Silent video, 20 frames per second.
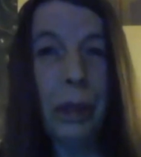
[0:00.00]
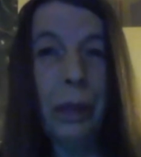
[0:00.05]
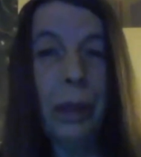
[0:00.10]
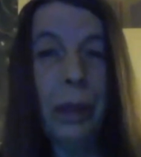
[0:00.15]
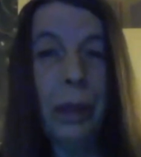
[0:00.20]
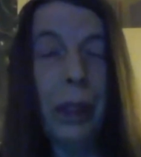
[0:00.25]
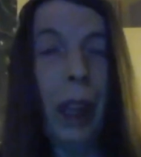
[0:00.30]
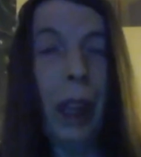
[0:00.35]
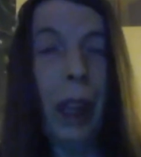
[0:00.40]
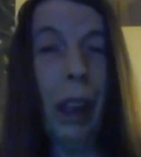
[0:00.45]

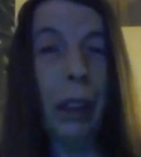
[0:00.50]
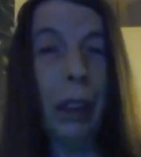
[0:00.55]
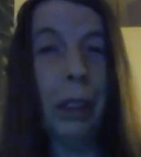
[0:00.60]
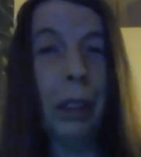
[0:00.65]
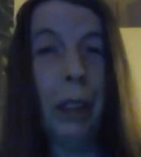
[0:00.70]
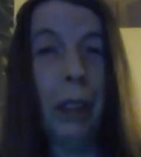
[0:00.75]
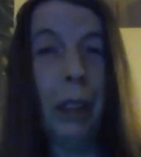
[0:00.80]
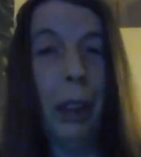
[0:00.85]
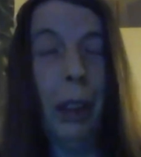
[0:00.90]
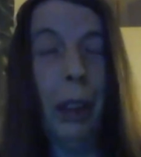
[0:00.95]

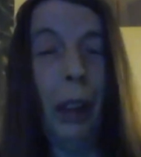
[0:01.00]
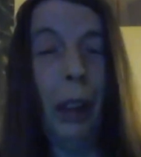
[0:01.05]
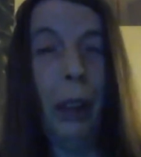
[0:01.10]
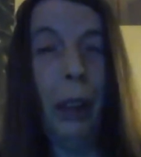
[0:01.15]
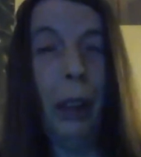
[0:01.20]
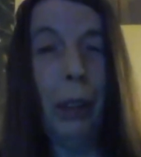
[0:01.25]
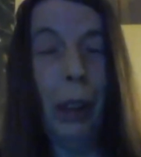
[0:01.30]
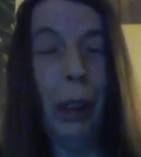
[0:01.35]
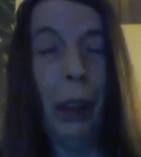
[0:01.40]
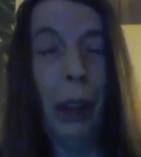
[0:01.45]
Yes,
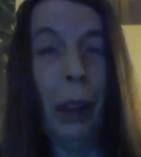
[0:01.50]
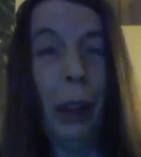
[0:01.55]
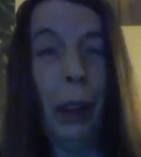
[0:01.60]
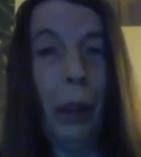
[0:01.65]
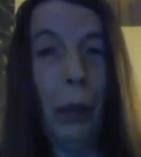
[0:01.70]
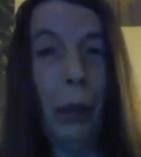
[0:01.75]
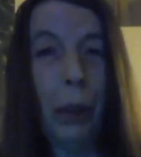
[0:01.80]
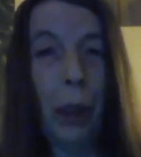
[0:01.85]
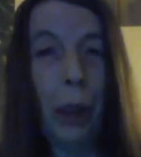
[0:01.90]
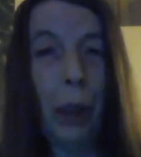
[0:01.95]
I
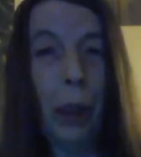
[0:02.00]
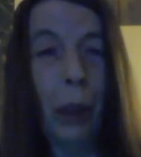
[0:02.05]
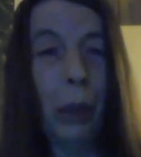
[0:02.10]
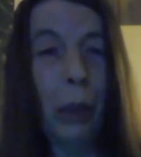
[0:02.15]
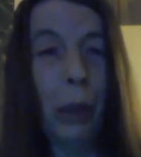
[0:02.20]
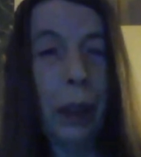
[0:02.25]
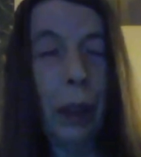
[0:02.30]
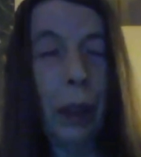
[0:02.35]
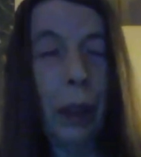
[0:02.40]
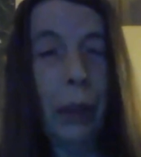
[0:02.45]

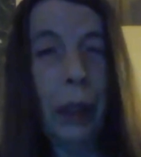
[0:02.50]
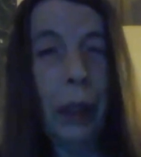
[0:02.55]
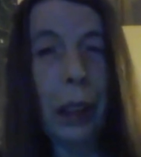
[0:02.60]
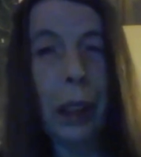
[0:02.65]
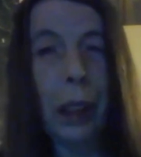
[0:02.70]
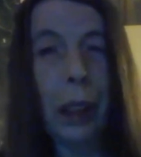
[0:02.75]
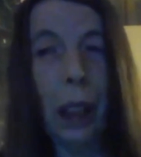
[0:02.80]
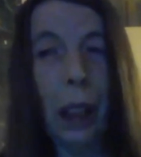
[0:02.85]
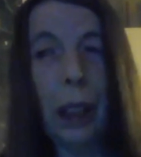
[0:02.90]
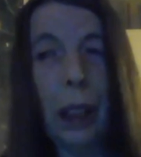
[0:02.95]
would definitely
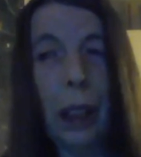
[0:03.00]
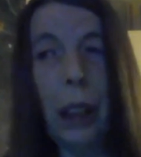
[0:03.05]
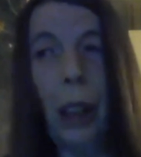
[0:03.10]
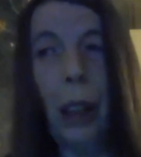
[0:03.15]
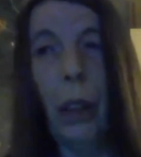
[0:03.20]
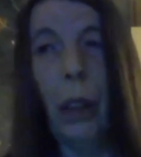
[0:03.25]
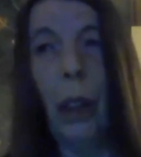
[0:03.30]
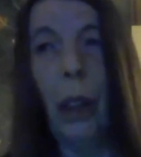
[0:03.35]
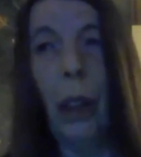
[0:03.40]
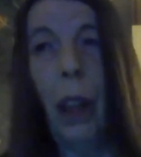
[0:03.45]
say
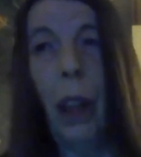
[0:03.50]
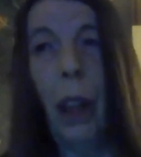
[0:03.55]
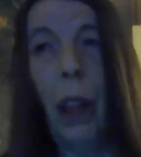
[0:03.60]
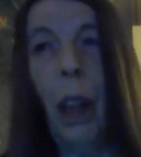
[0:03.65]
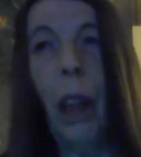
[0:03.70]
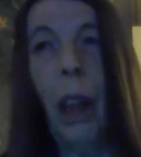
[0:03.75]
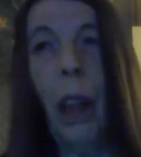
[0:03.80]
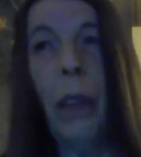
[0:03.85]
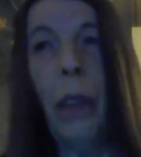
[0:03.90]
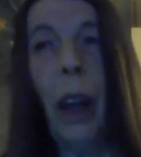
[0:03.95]
so.
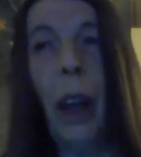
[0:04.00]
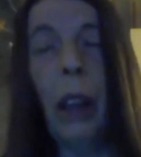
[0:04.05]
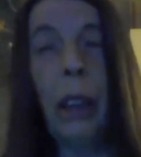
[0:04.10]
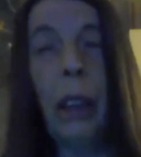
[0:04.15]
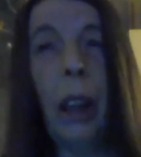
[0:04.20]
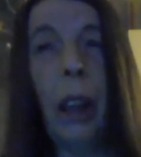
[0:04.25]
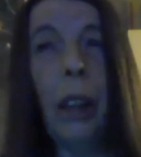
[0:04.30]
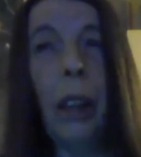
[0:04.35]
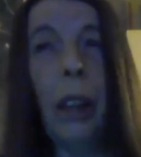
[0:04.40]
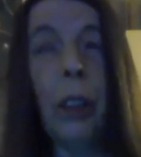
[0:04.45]

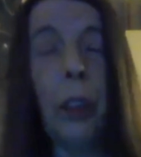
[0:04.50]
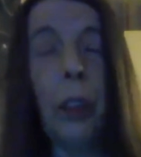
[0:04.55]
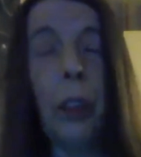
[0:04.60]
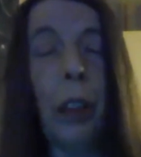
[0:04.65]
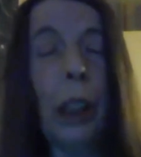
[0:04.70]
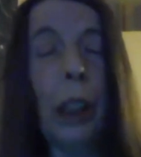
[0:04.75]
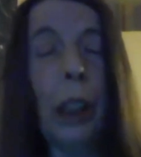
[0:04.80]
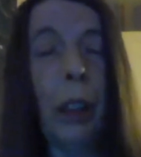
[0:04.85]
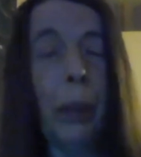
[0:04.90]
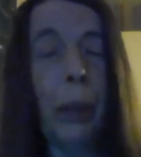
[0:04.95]
That
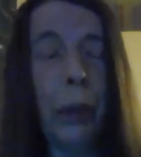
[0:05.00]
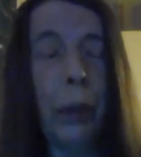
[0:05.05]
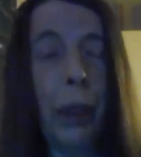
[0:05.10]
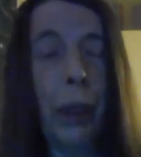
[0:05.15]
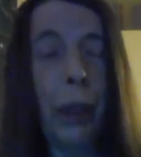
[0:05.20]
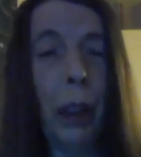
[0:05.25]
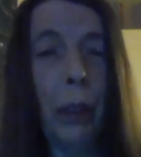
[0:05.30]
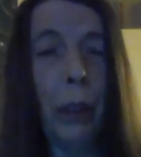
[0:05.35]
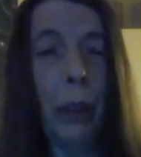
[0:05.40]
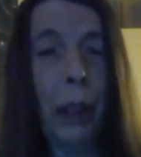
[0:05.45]
string of
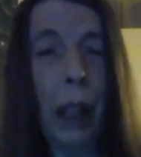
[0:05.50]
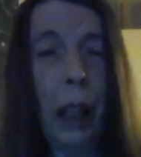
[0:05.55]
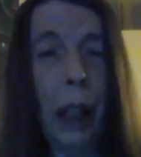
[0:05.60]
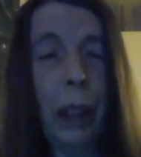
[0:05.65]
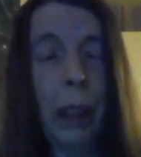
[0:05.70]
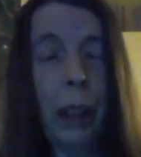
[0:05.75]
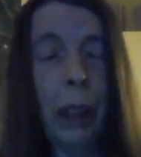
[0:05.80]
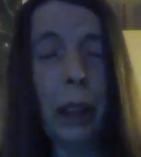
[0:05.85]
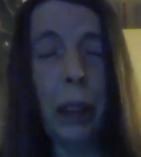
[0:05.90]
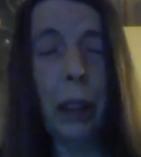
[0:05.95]

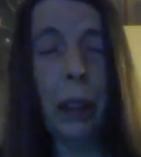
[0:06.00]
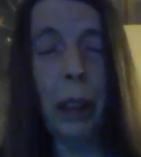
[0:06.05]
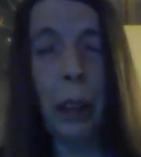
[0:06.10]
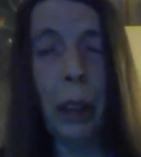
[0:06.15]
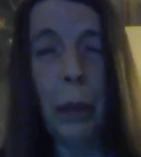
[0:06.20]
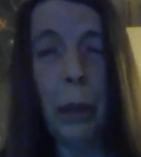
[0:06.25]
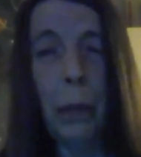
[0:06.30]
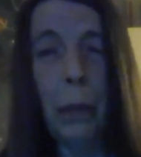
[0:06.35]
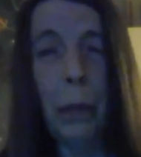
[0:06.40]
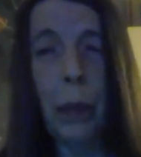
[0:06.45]
letters and
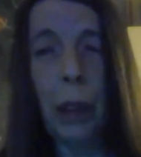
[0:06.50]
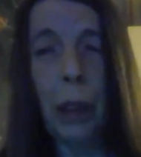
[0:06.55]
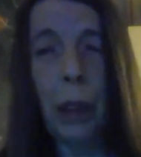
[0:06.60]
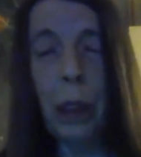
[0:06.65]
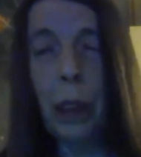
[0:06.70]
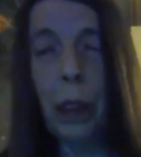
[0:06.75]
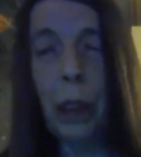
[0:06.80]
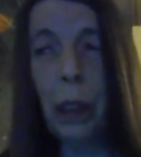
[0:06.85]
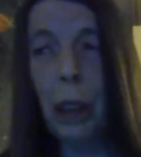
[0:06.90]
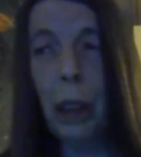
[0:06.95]

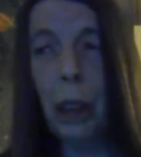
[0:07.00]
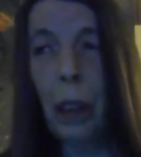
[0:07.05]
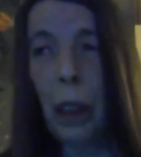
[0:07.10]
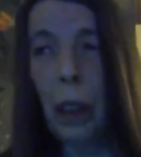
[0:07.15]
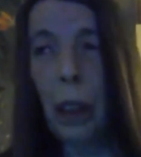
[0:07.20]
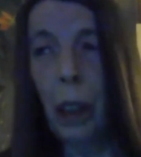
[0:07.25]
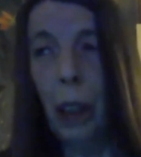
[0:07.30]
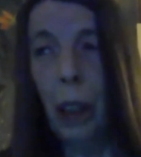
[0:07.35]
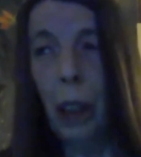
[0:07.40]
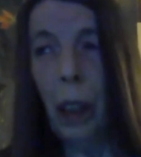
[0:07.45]
numbers
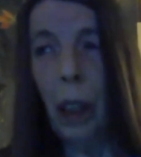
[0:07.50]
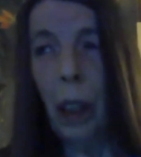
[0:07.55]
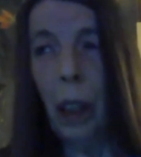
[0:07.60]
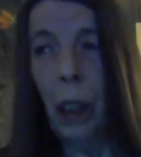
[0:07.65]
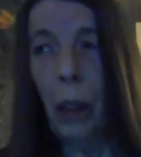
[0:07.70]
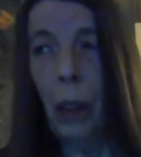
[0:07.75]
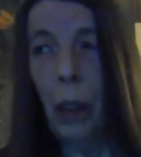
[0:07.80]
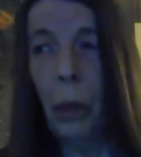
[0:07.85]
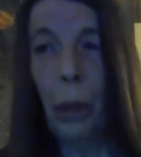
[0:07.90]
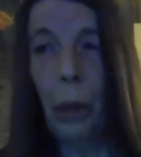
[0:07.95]

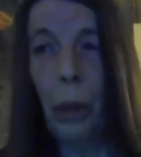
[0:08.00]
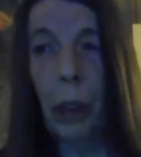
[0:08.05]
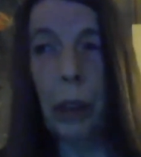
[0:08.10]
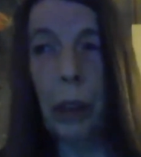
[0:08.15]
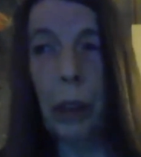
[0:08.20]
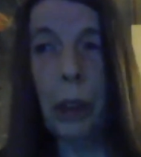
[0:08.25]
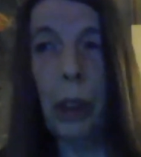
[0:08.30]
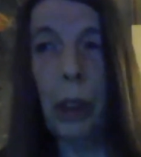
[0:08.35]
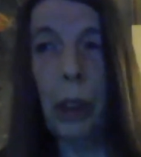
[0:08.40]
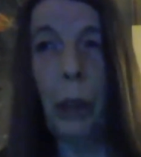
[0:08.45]

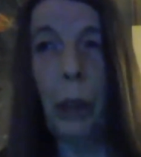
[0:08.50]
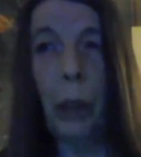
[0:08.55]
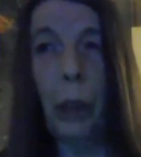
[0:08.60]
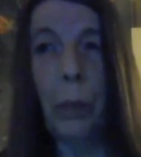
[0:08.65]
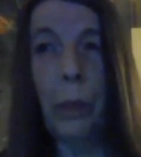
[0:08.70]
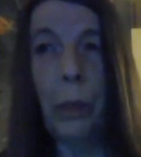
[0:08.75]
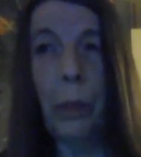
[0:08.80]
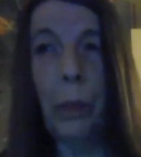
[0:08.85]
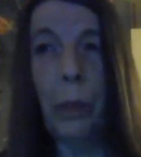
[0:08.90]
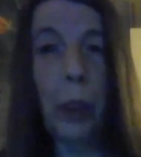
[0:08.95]
was
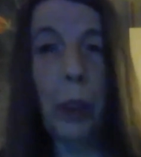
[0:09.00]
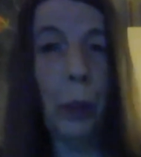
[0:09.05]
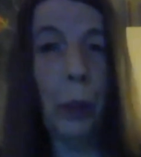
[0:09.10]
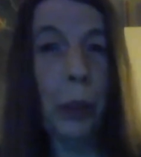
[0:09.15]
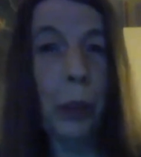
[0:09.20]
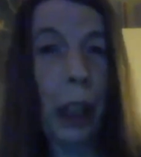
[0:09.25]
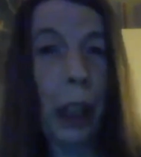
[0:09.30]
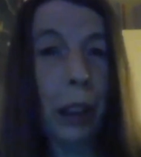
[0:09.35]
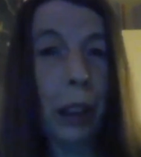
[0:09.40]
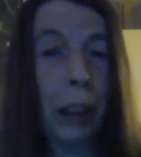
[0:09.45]

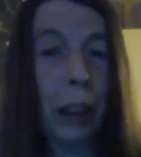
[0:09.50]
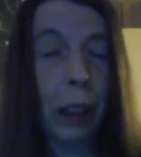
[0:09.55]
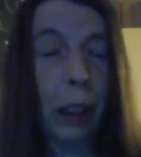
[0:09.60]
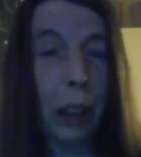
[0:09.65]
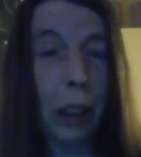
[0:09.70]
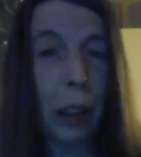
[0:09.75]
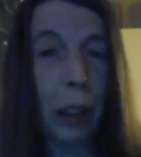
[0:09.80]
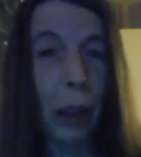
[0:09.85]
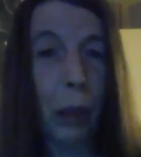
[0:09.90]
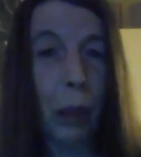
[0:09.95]
subjected
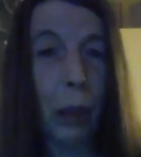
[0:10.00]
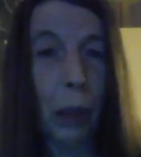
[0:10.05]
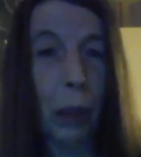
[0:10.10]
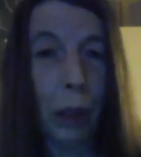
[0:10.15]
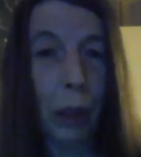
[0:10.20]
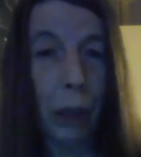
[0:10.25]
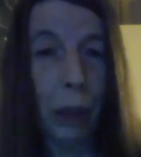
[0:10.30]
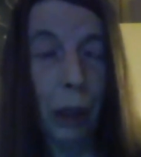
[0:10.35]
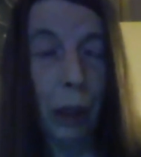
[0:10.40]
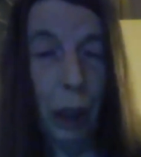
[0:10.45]

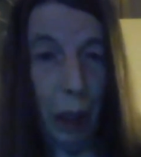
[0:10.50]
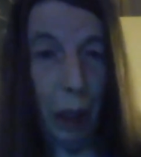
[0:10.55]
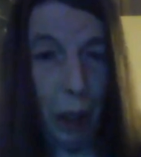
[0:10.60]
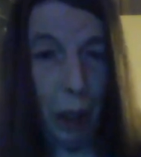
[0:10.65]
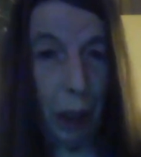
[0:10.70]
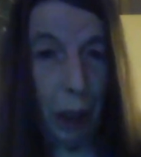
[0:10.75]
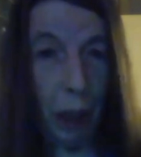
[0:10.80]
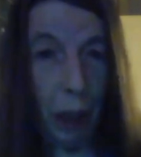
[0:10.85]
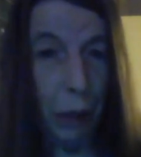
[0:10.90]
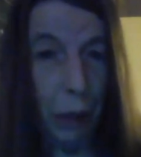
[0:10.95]
to
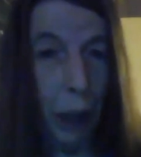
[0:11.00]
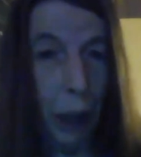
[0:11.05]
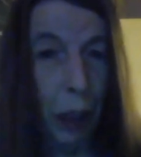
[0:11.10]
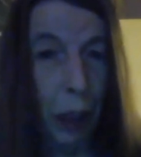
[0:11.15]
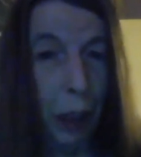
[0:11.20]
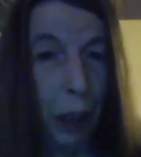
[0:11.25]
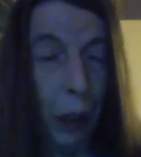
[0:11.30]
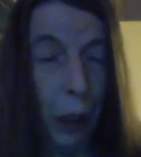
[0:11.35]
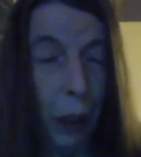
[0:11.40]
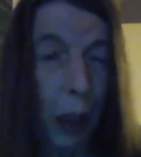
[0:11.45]

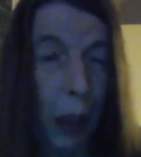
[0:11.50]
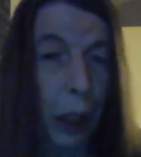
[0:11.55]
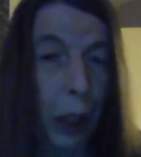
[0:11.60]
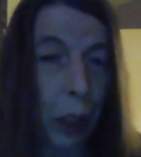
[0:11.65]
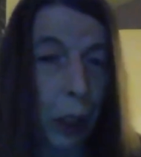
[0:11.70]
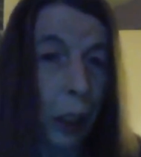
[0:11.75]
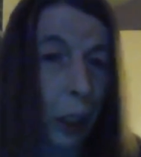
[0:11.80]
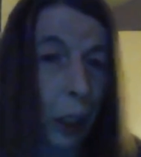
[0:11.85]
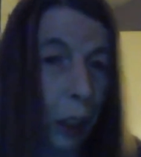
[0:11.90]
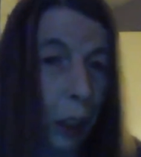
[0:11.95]

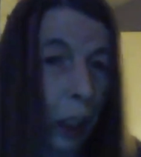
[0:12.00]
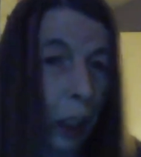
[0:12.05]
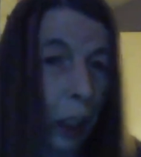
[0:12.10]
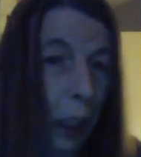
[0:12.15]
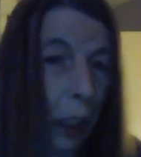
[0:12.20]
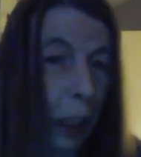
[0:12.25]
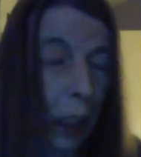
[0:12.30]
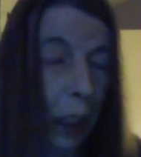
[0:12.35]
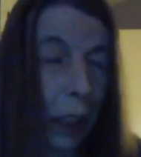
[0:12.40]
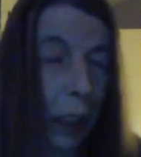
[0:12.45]
evaluation,
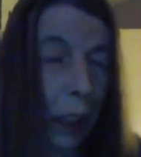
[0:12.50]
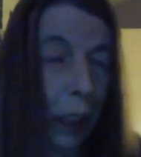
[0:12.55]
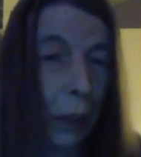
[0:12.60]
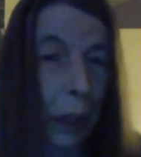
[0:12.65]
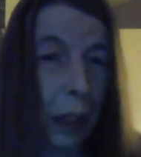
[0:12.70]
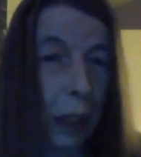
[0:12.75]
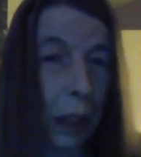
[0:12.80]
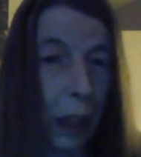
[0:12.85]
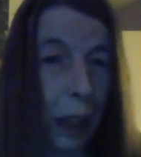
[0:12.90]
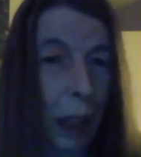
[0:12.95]
just like
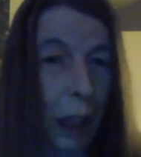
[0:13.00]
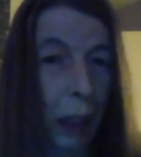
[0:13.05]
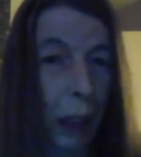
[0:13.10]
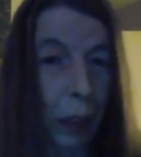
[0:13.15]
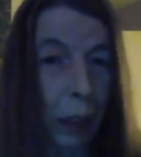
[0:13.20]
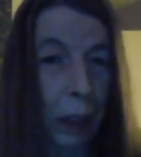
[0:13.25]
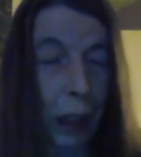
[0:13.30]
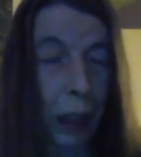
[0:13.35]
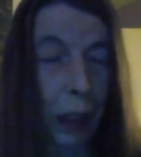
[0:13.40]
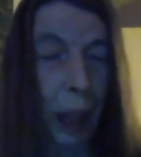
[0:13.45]
everything
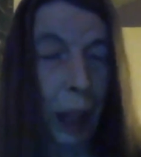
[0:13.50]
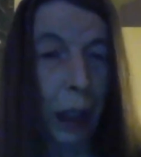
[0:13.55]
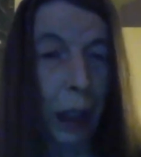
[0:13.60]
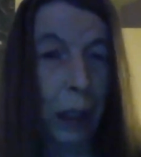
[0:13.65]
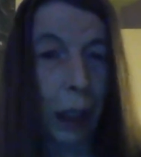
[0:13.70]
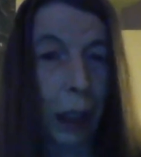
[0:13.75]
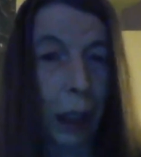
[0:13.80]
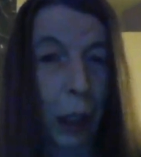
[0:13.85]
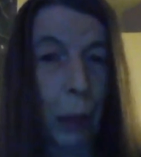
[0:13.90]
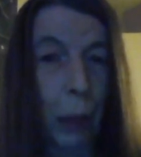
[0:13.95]
else,
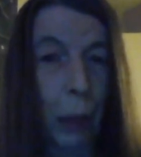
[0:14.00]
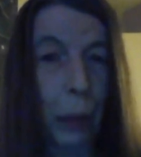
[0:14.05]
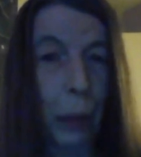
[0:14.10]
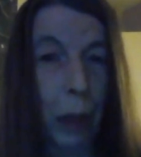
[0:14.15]
adding up